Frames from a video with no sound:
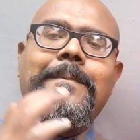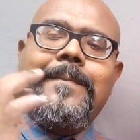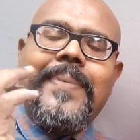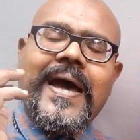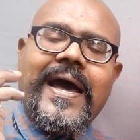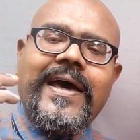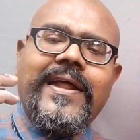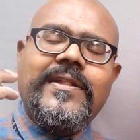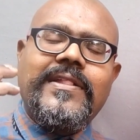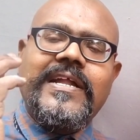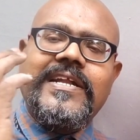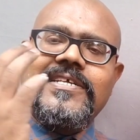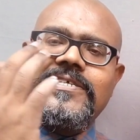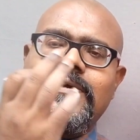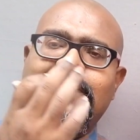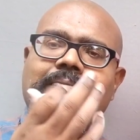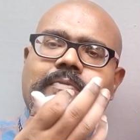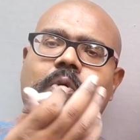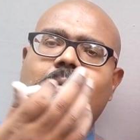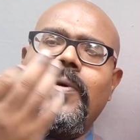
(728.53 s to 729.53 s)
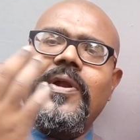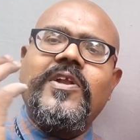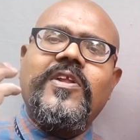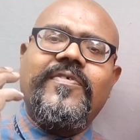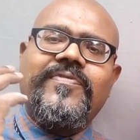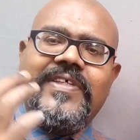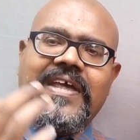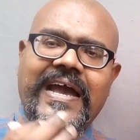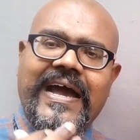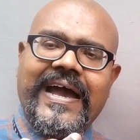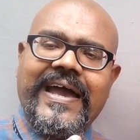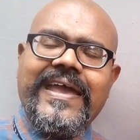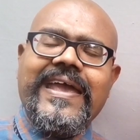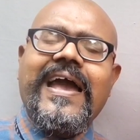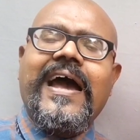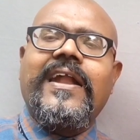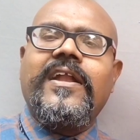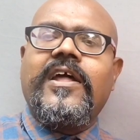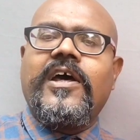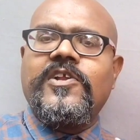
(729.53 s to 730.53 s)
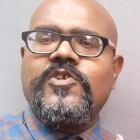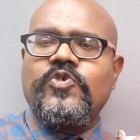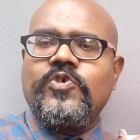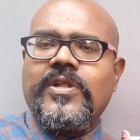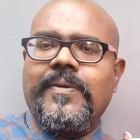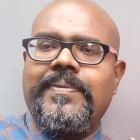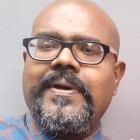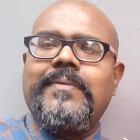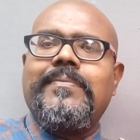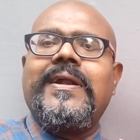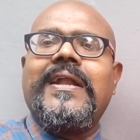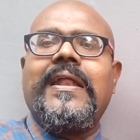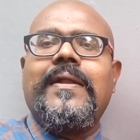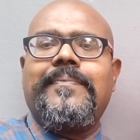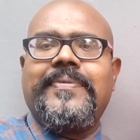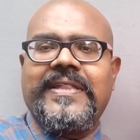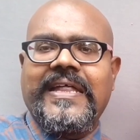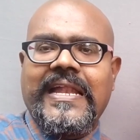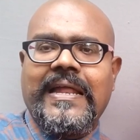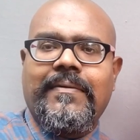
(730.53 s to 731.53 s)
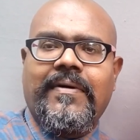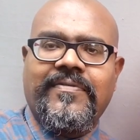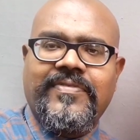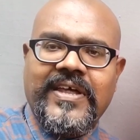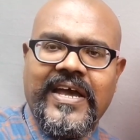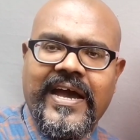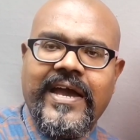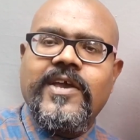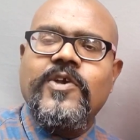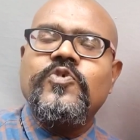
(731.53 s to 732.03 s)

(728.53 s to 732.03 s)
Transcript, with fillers: pair, that is the movement of the eye and also the pigmental epithelium of the eye.